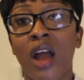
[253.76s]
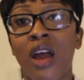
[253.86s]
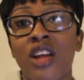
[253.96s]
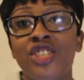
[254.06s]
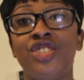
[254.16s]

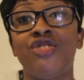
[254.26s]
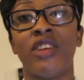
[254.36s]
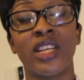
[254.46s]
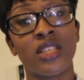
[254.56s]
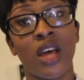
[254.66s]
can't
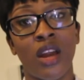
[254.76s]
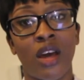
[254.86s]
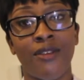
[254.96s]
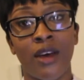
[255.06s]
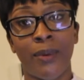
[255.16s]
stress
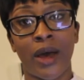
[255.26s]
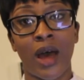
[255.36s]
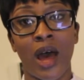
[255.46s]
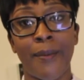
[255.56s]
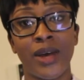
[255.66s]
enough
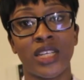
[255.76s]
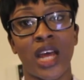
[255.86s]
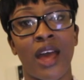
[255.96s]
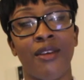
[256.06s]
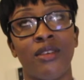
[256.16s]
about how much
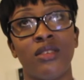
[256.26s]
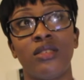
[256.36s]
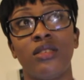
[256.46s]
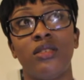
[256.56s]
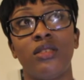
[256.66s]
I
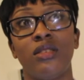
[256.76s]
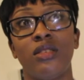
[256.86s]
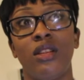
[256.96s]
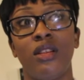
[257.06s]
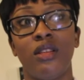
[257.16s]

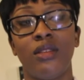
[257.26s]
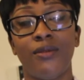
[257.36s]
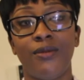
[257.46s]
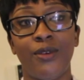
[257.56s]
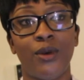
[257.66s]

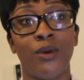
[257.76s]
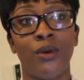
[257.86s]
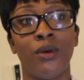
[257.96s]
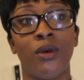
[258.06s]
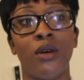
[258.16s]

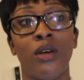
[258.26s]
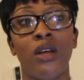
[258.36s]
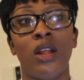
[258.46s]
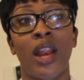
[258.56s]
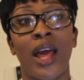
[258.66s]
feel
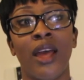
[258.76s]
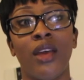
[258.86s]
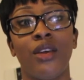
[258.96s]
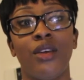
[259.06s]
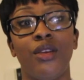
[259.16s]

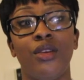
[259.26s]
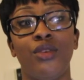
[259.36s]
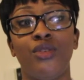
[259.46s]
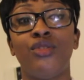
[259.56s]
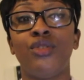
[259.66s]
like
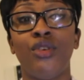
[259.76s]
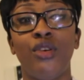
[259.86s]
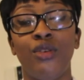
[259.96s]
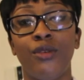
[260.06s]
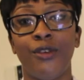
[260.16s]
you should
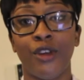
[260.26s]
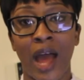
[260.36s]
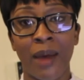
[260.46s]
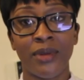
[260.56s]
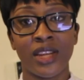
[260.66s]
not look for
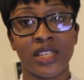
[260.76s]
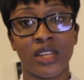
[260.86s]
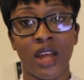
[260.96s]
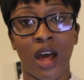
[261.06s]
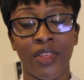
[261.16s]
your happiness
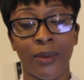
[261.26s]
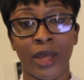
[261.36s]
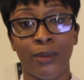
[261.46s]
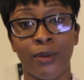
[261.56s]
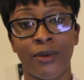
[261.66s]
in other
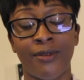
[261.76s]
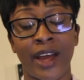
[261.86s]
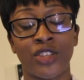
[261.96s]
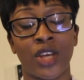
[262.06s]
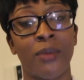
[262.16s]
people, but
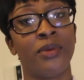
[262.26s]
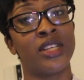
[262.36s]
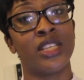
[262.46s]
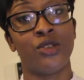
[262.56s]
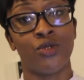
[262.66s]
find your
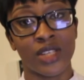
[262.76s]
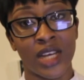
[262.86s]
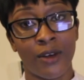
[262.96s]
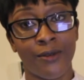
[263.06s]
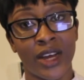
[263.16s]
happiness in
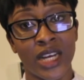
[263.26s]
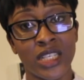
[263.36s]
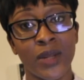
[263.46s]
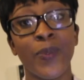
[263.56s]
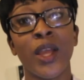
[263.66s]
yourself
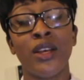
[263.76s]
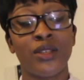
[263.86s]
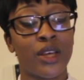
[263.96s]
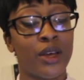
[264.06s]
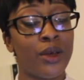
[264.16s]
first.
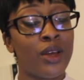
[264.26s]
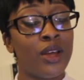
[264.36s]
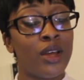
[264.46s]
So